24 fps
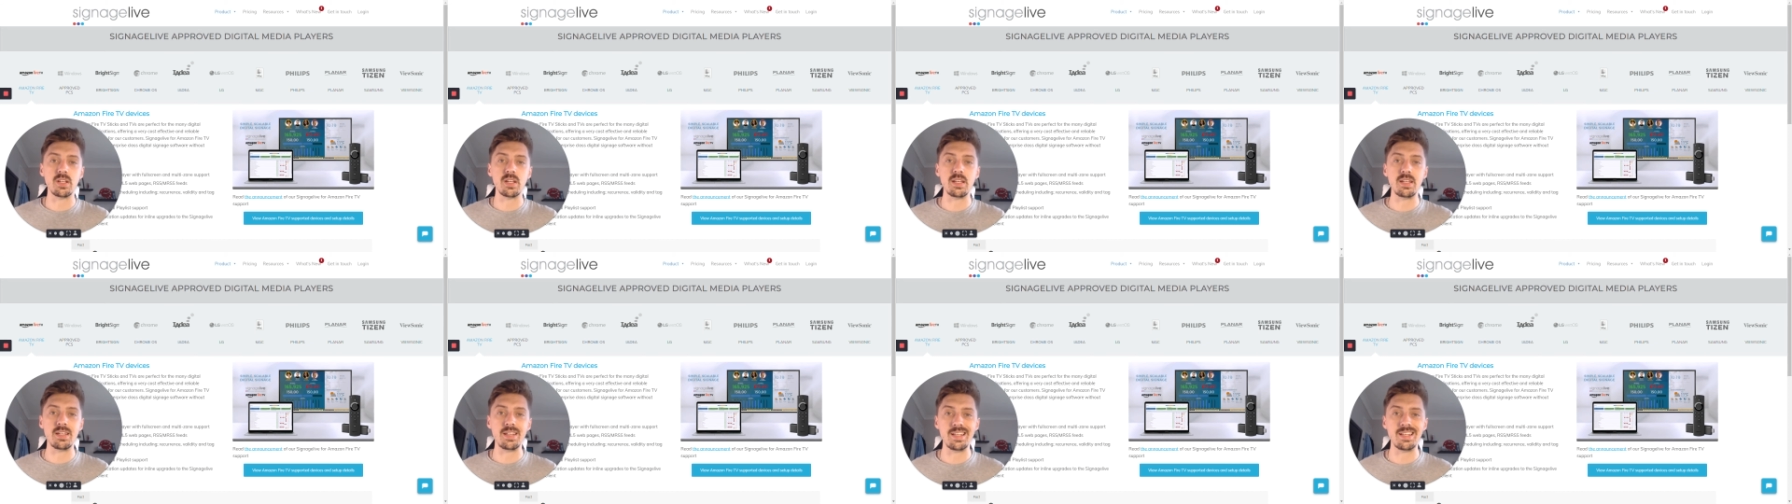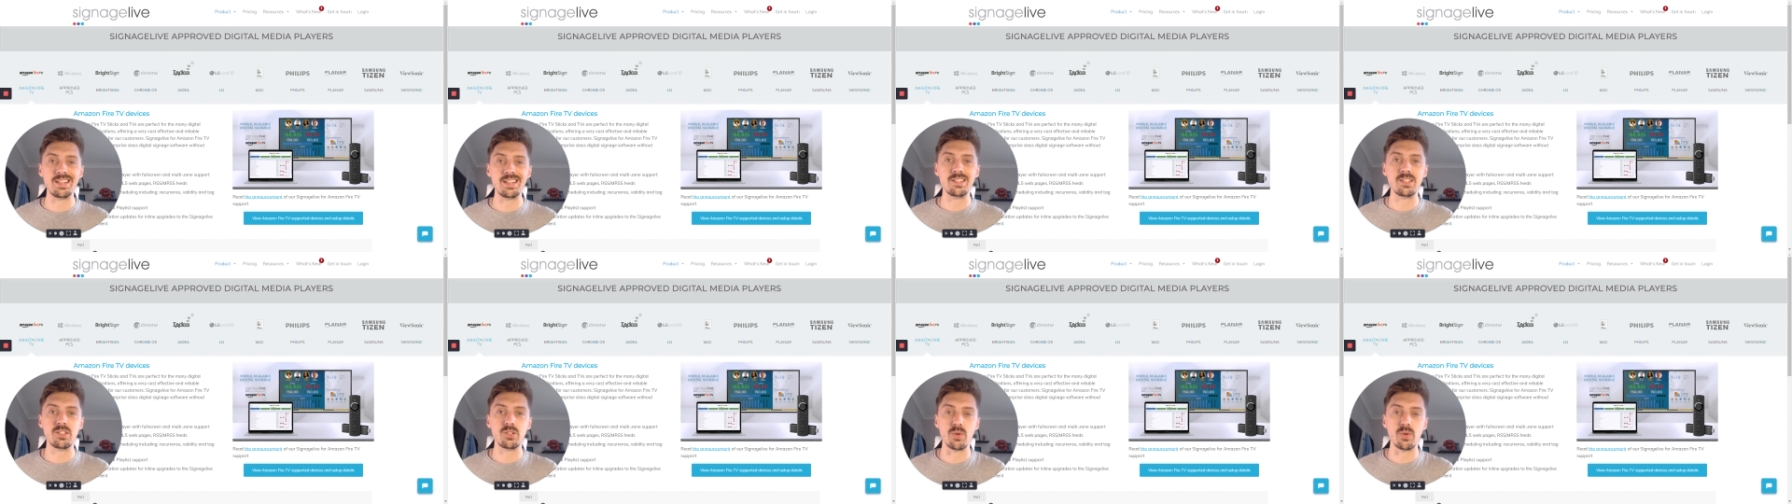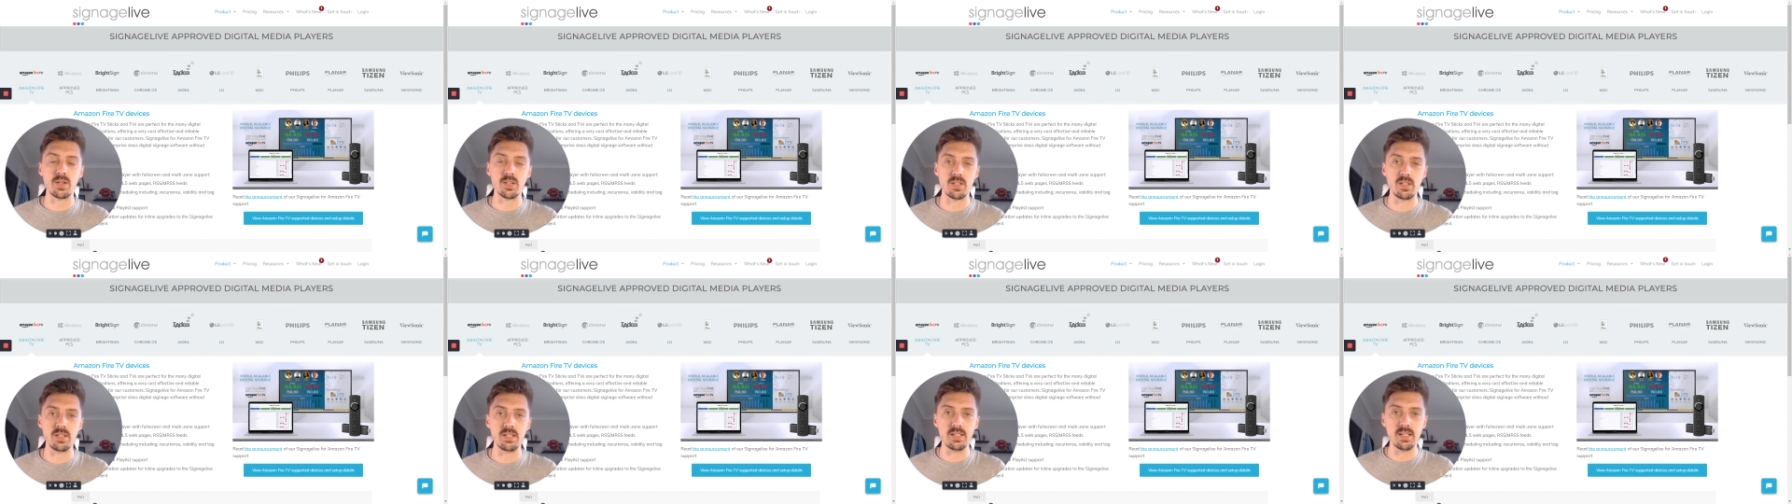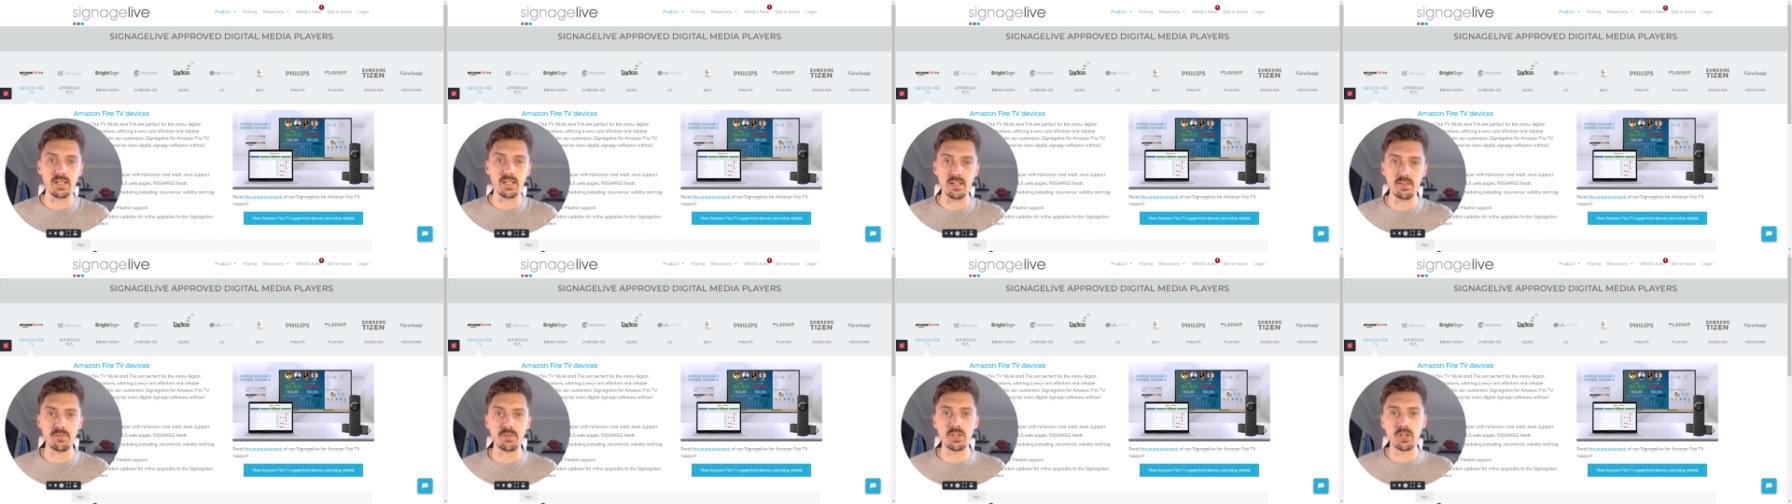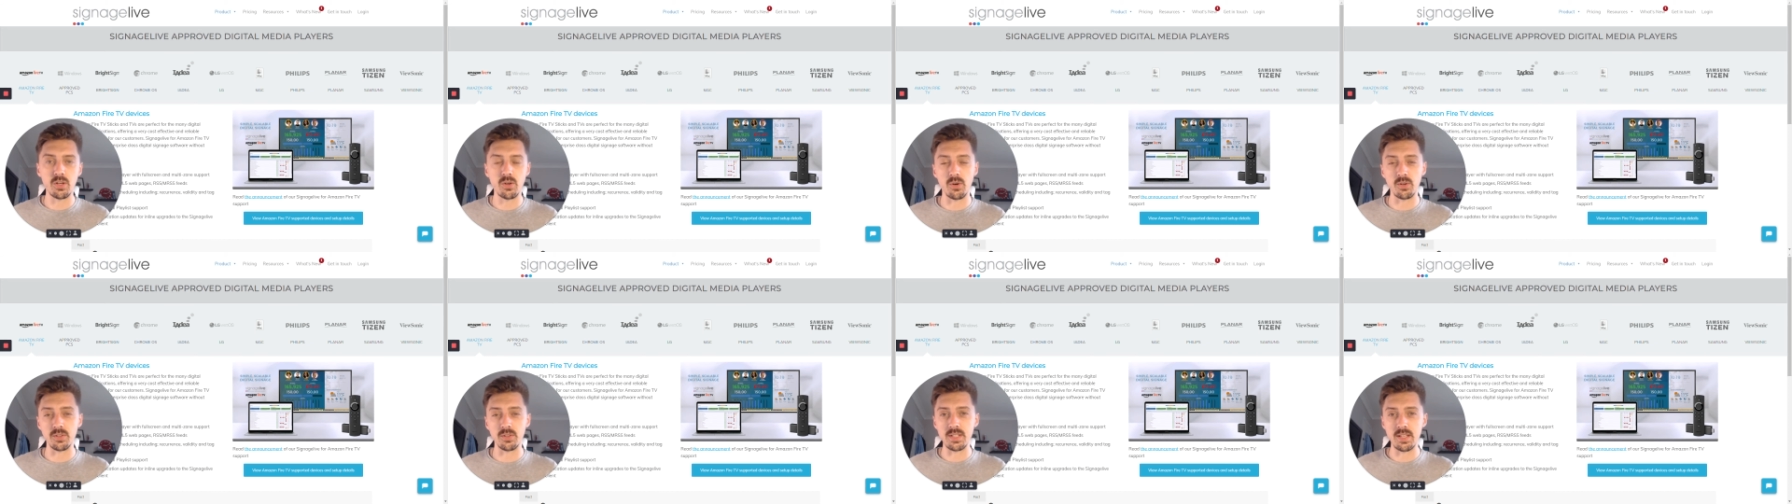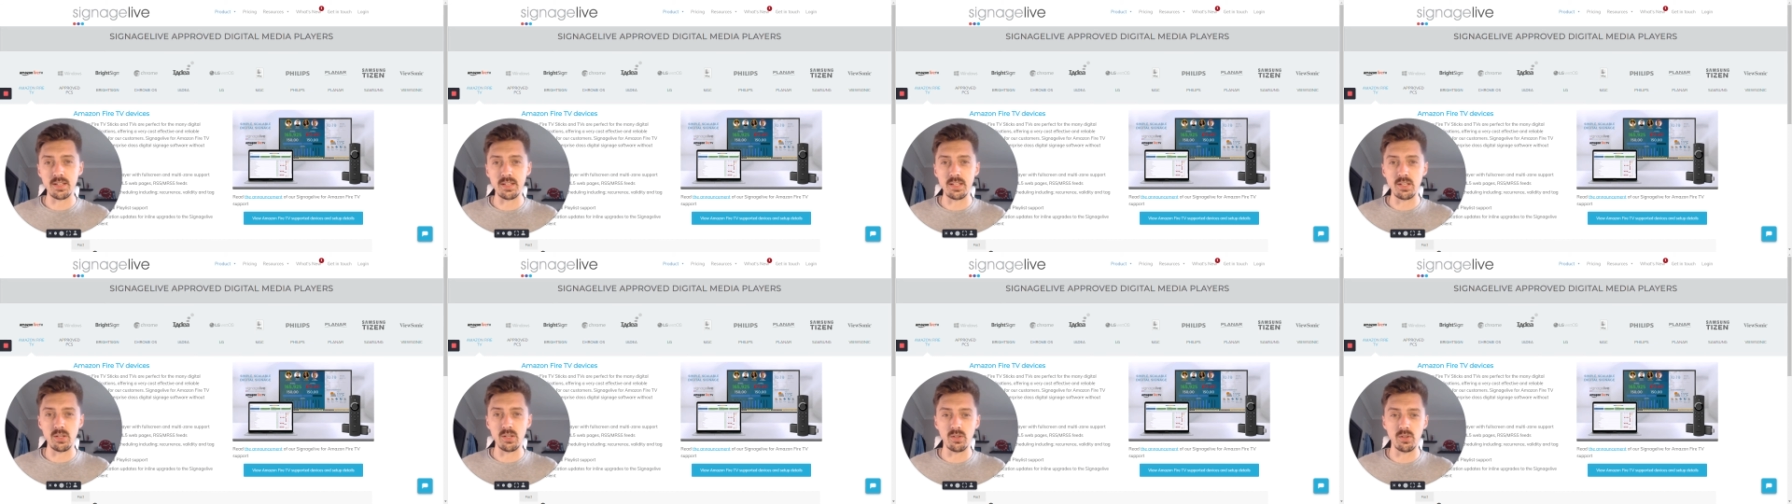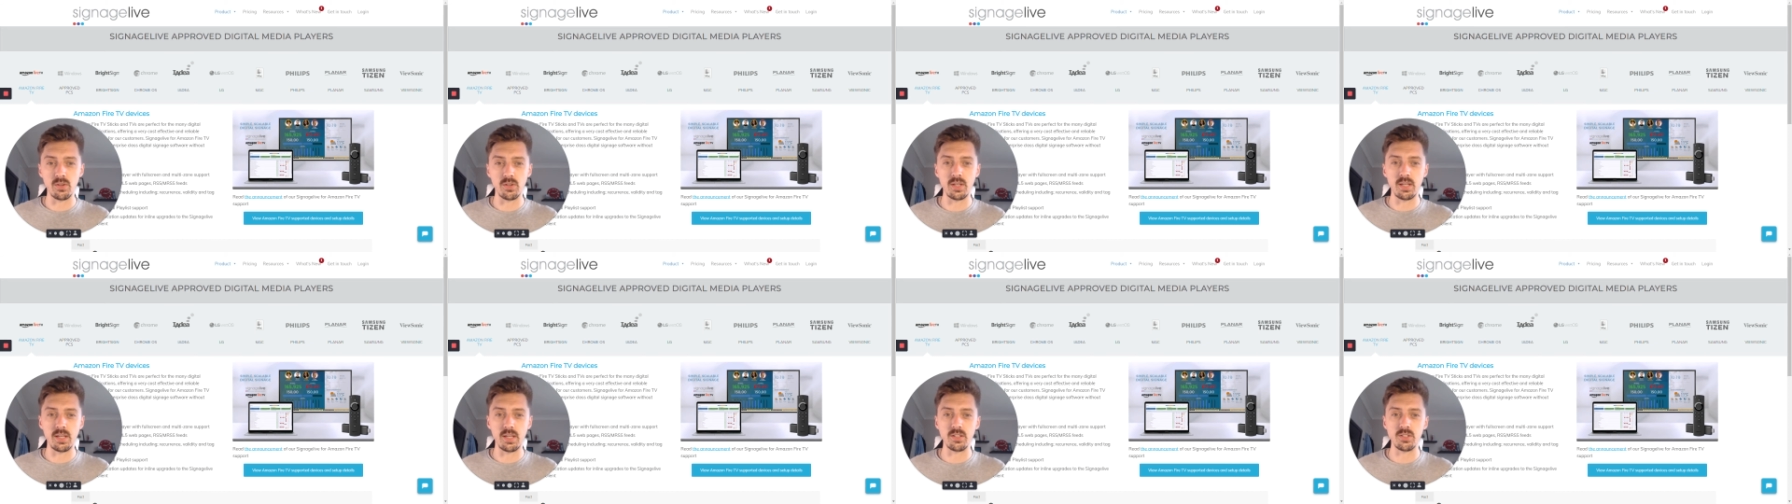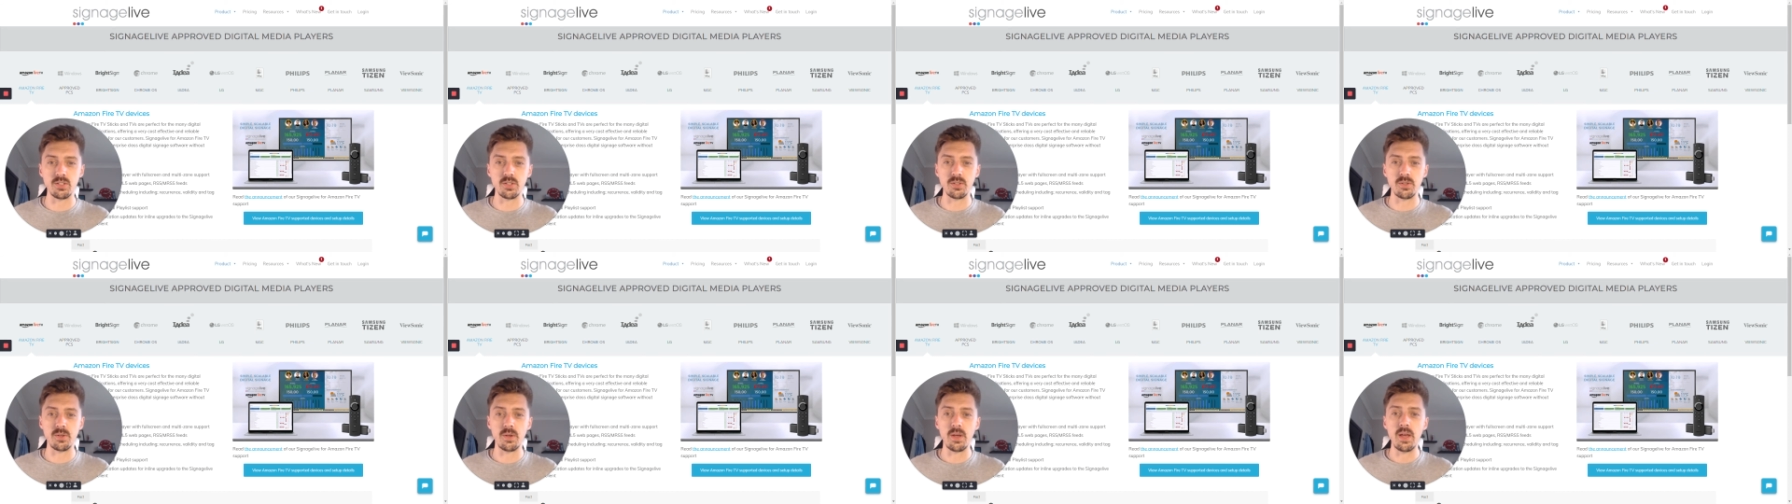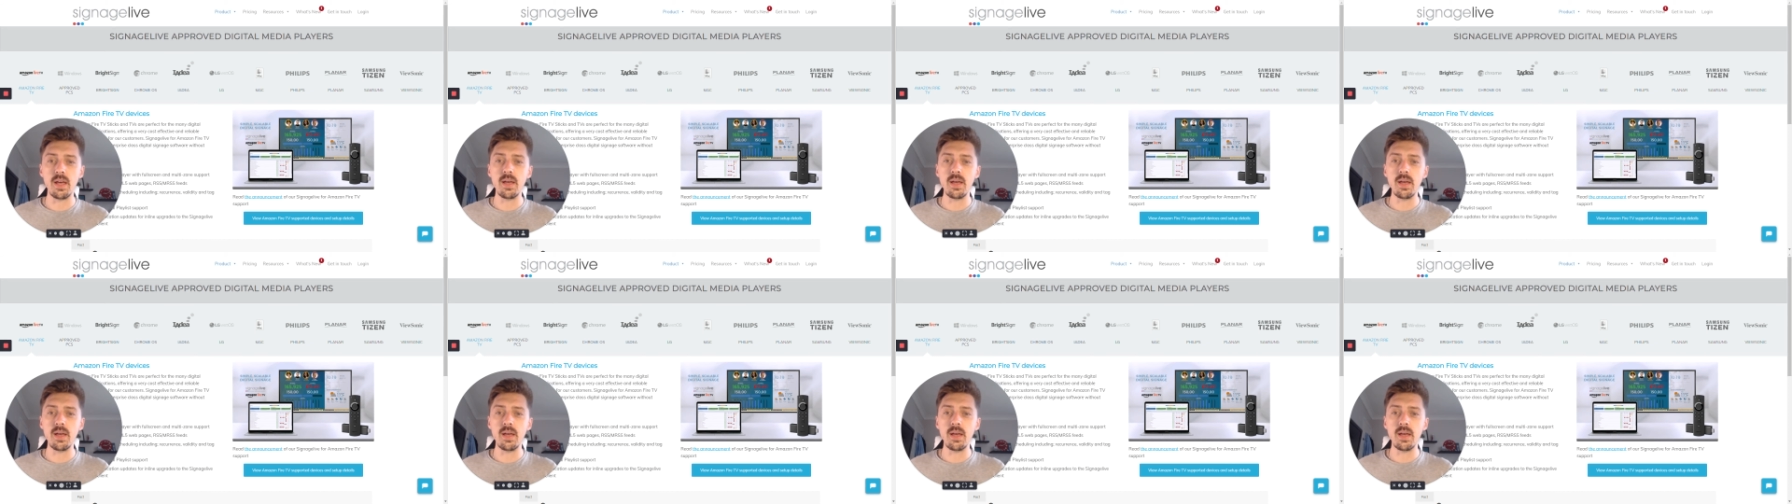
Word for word: it needs to actually deliver the content that you're looking to.